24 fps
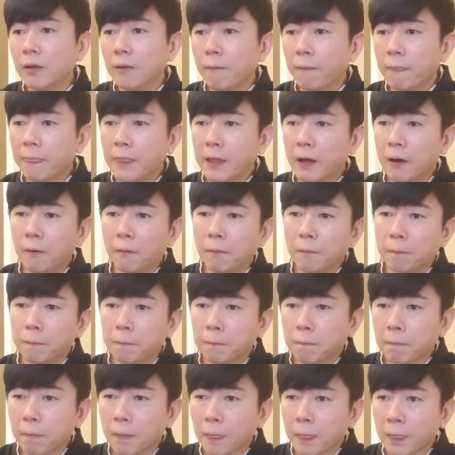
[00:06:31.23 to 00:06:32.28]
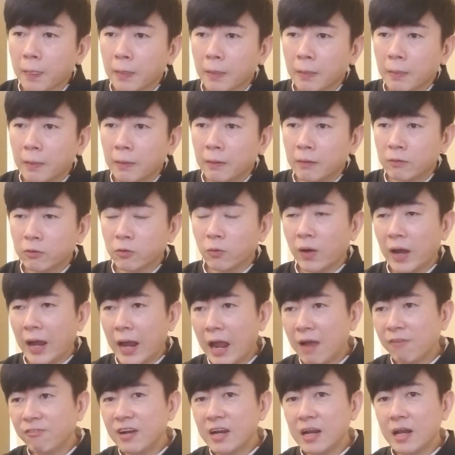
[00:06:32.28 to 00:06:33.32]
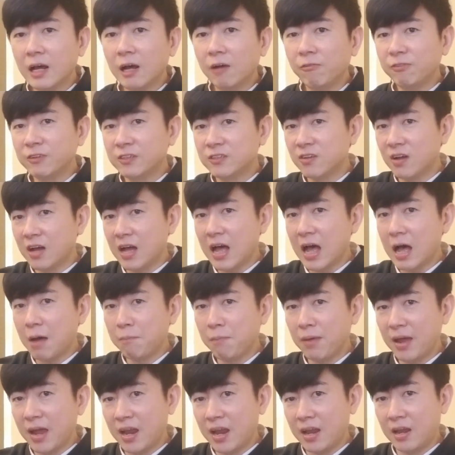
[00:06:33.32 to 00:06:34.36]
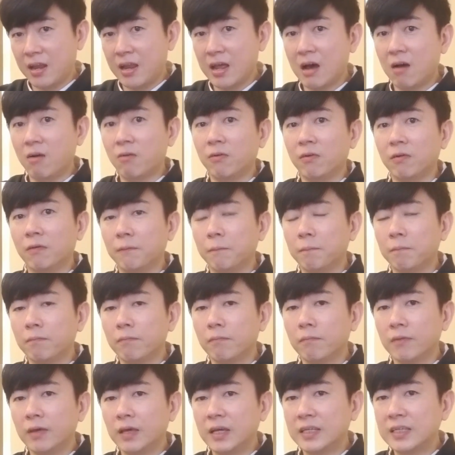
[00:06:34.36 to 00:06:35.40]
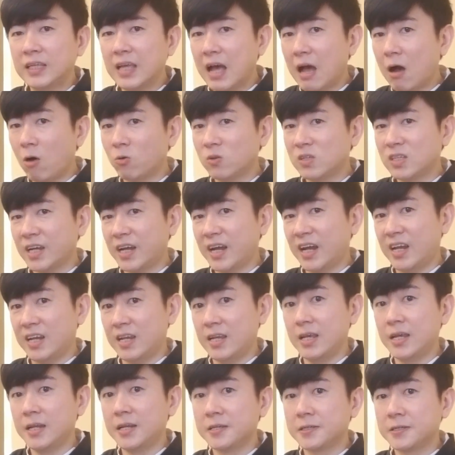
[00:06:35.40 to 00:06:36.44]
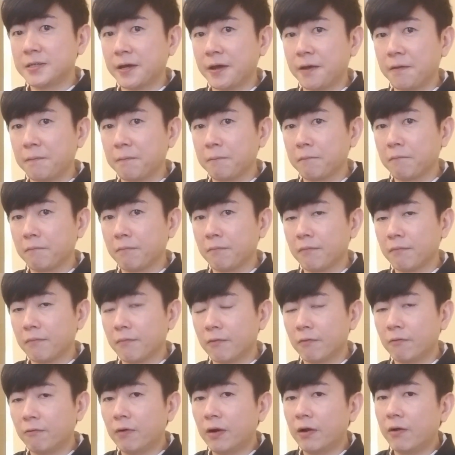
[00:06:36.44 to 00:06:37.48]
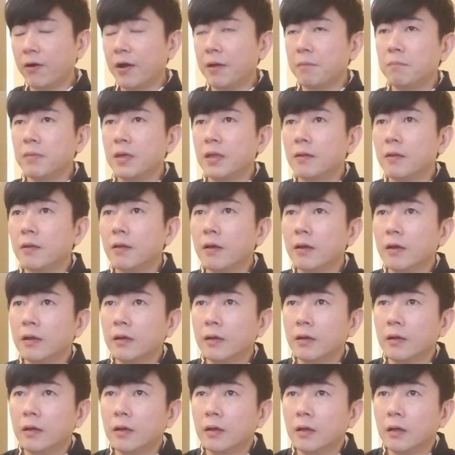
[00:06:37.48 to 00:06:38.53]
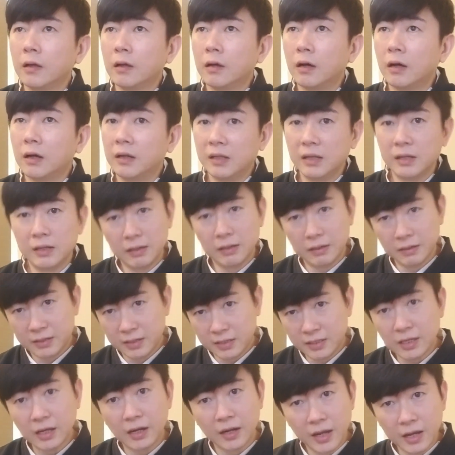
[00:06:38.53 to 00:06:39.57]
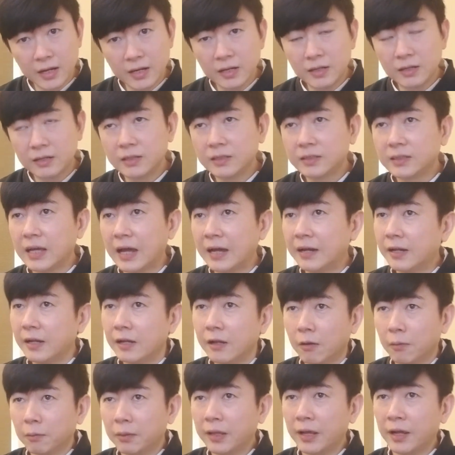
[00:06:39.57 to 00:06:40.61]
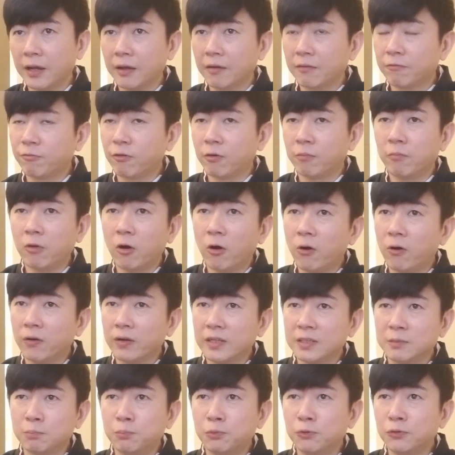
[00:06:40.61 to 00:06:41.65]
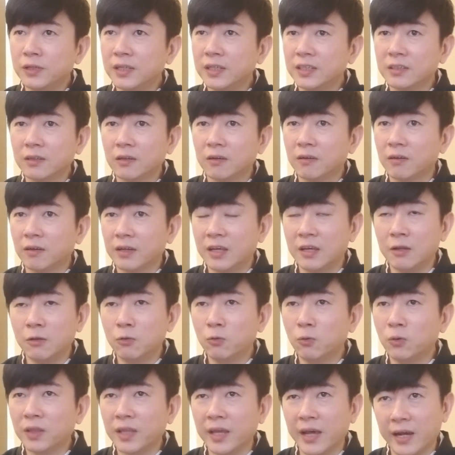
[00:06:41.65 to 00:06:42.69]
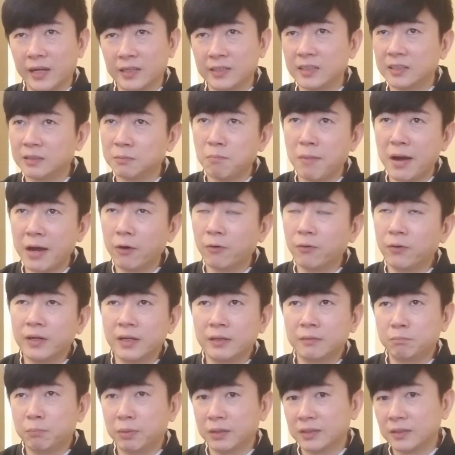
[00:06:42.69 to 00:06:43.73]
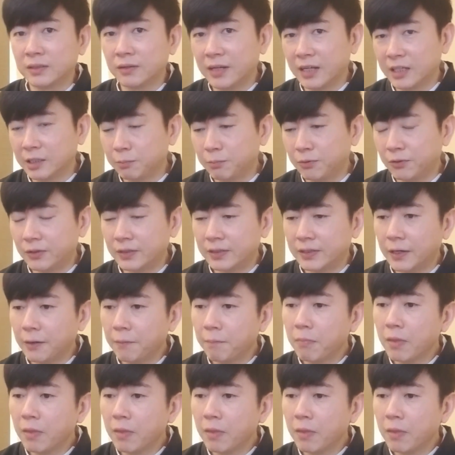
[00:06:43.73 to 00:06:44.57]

Now, so heaven and earth is not up and down, no? It's outside and inside. What do I mean? This I did not take from all these Buddhist or Hindu texts. It's my own personal experience. Yeah.